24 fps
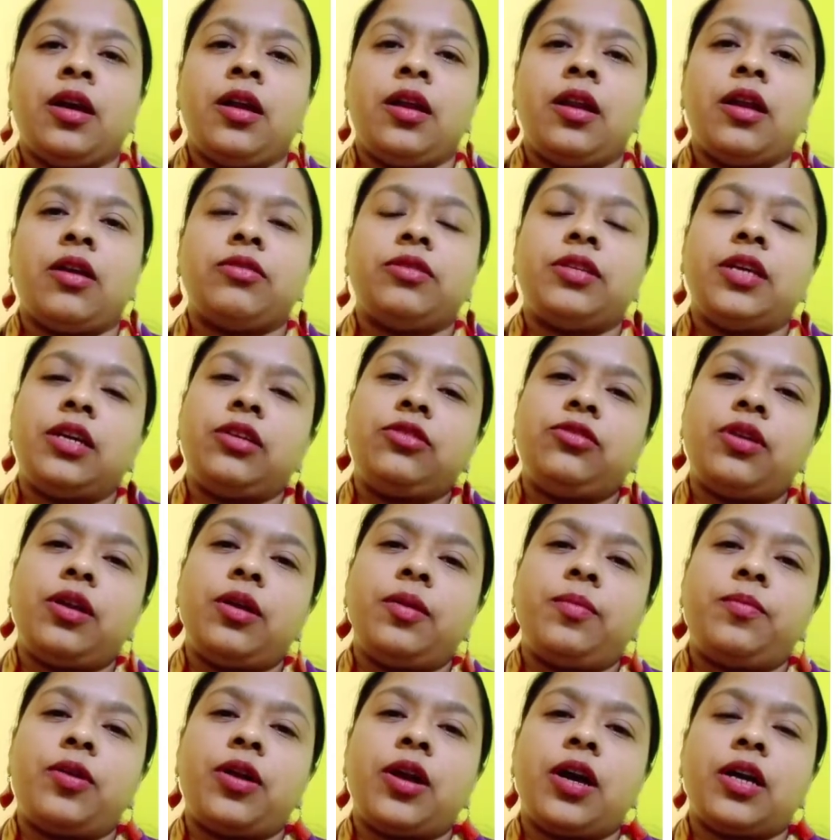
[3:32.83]
Now, sexual
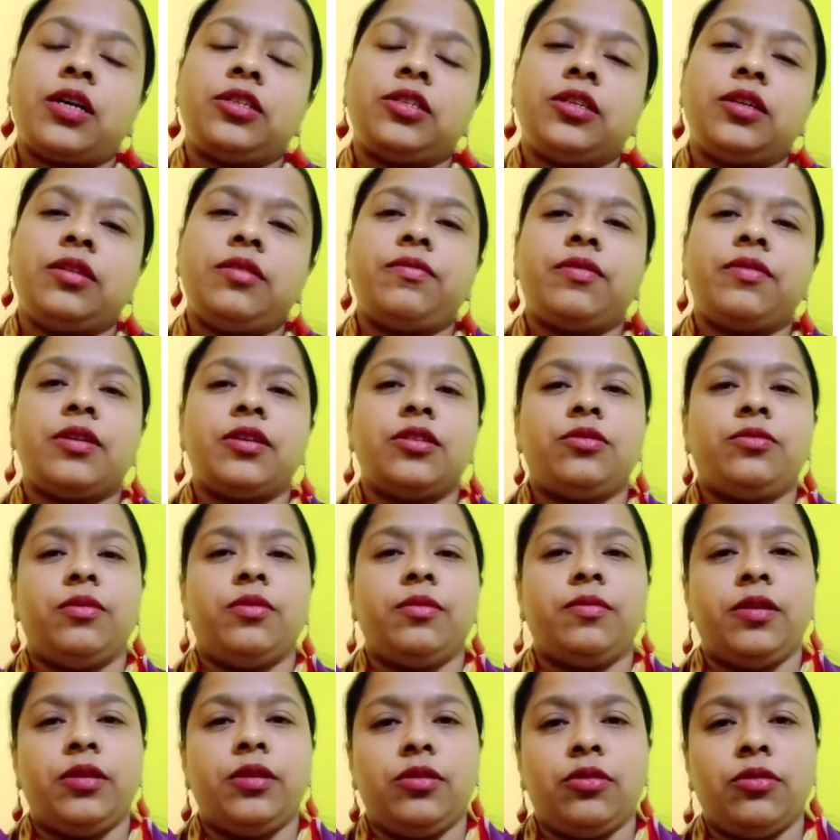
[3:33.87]
reproduction, first we
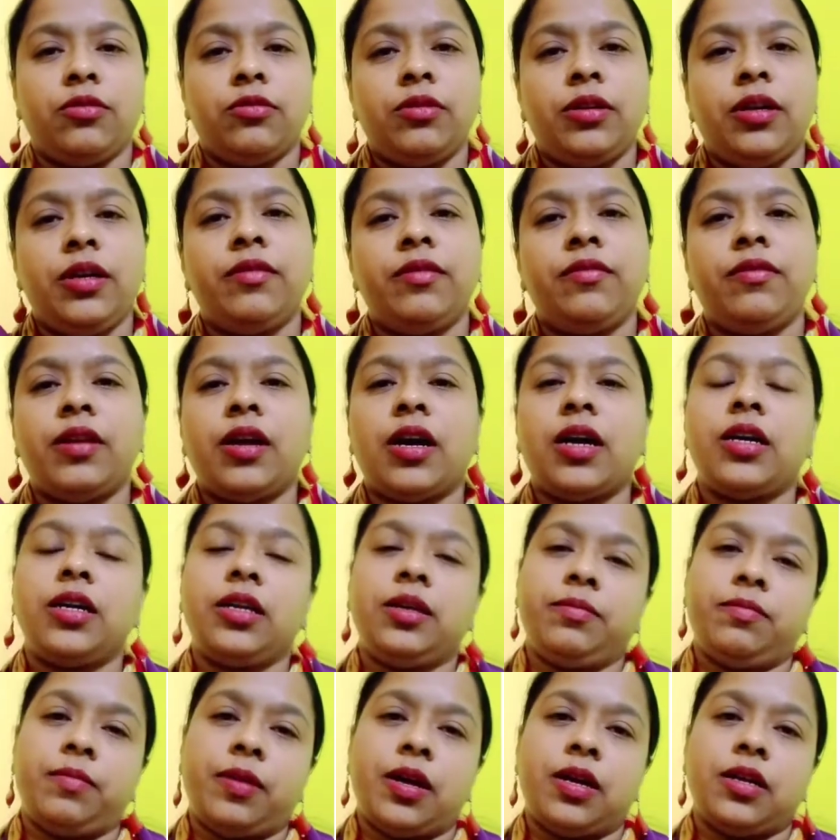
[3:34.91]
will know in flowering
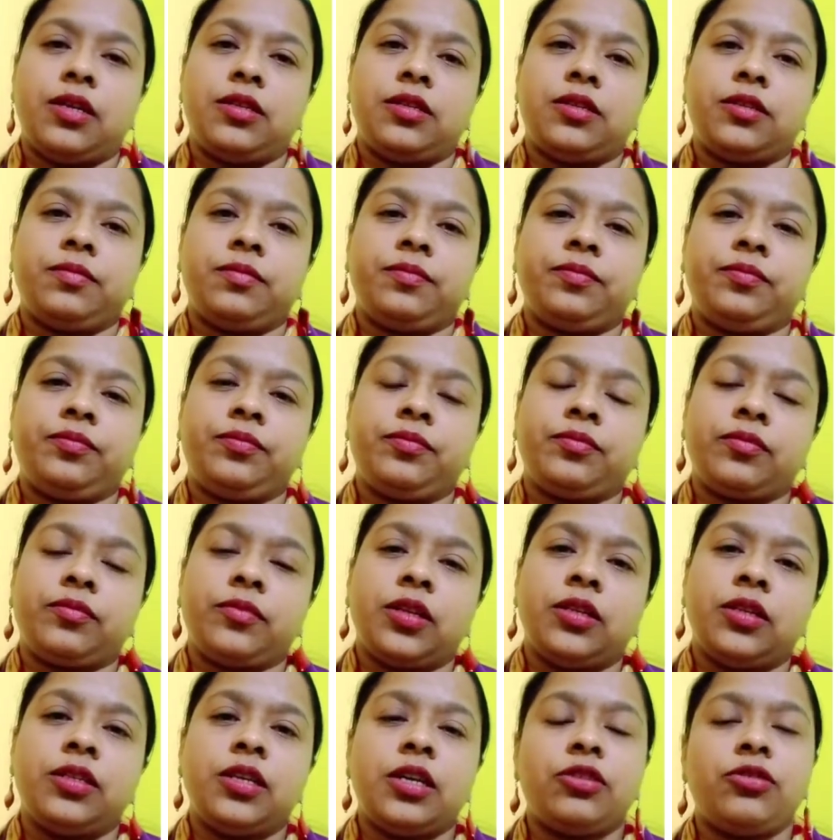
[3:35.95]
plants.
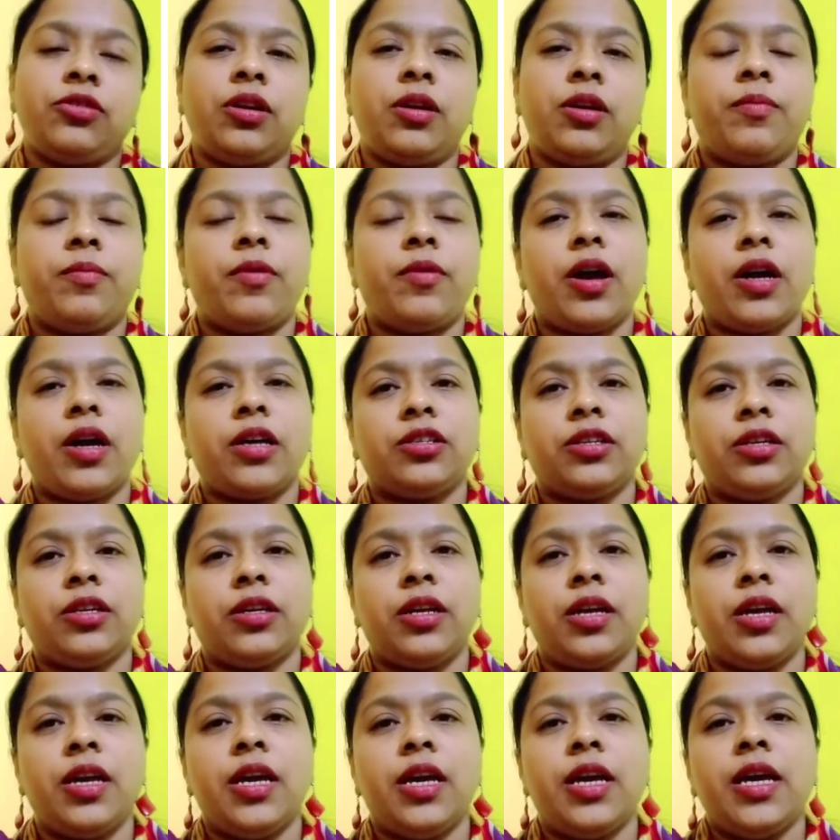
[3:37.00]
Sexual reproduction
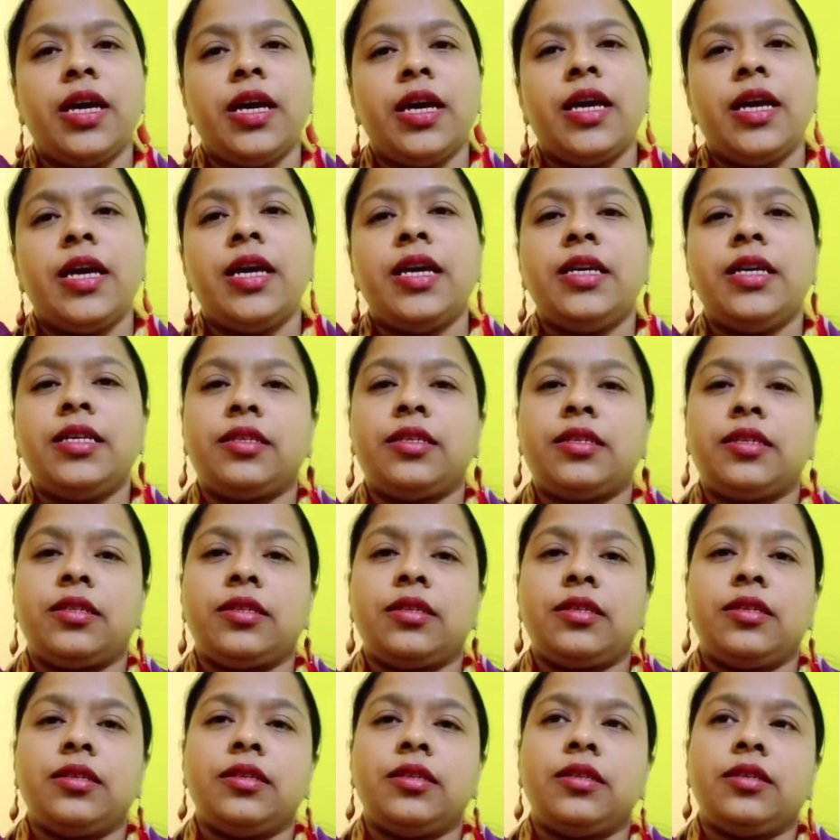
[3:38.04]
is
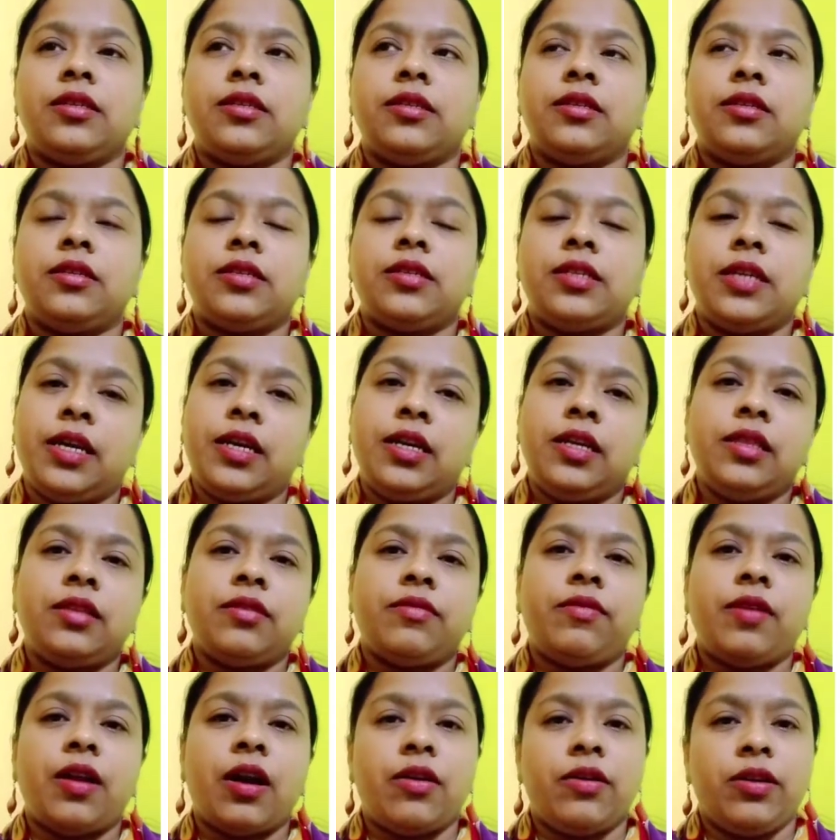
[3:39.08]
seen in the
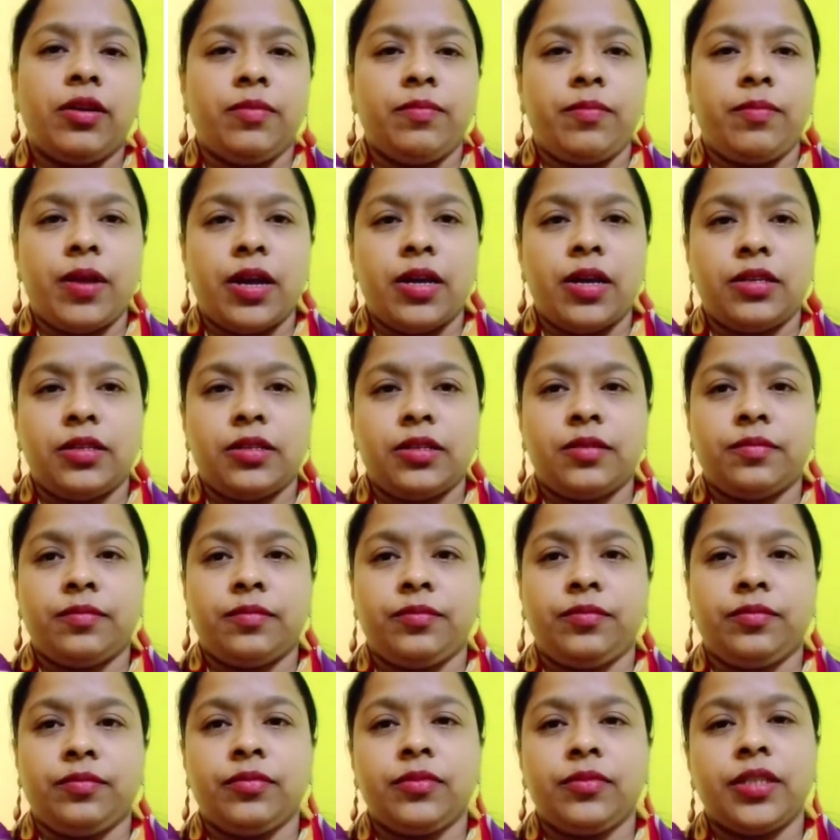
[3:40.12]
flowering plants,
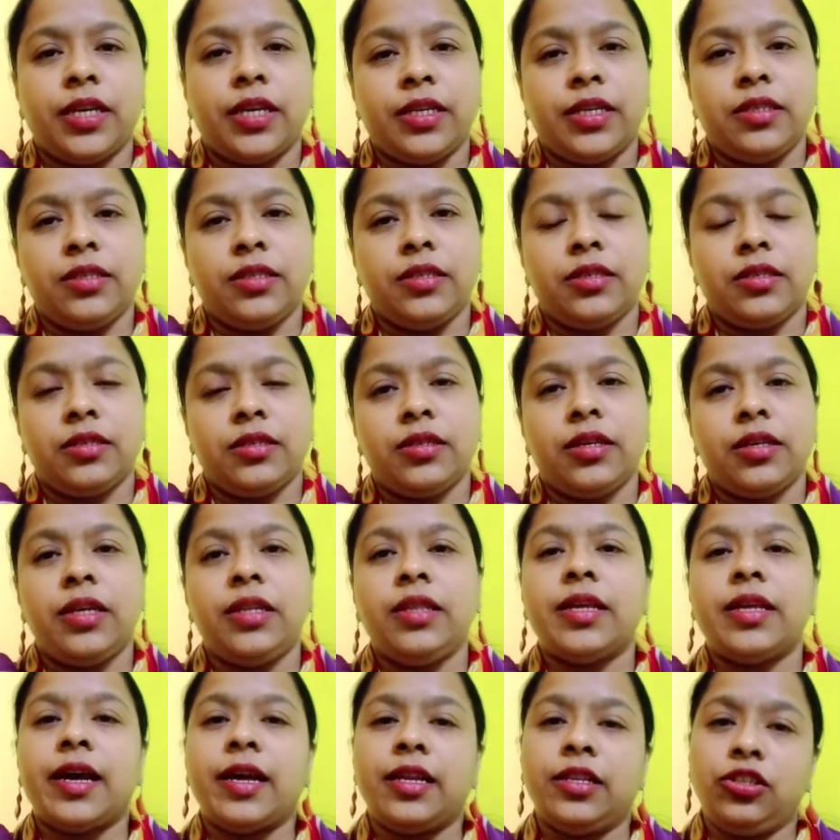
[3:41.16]
that is in
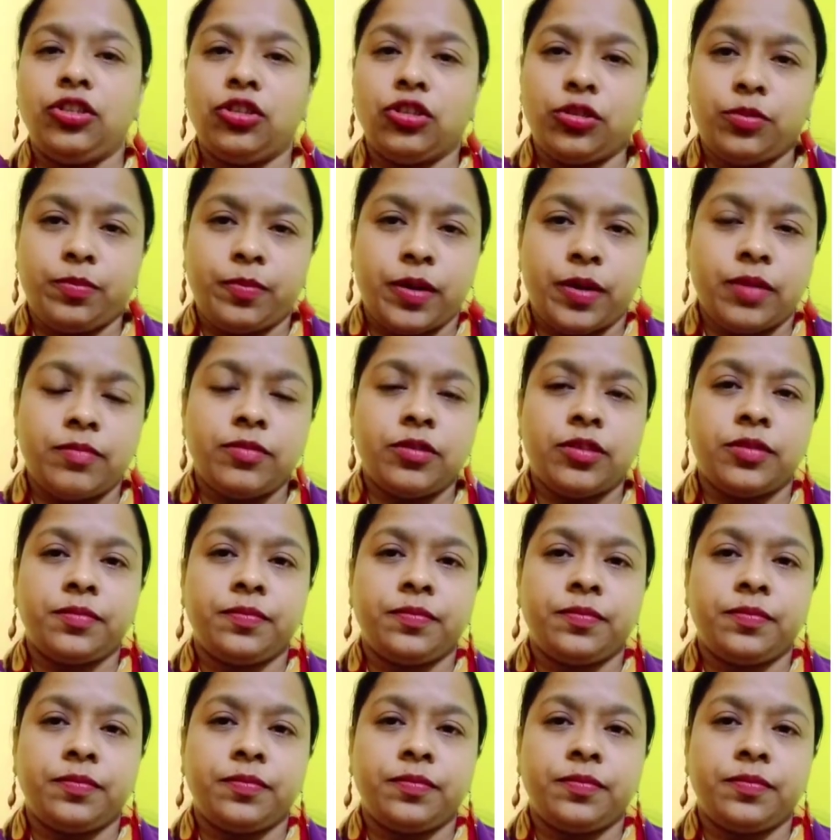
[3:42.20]
the angiosperms.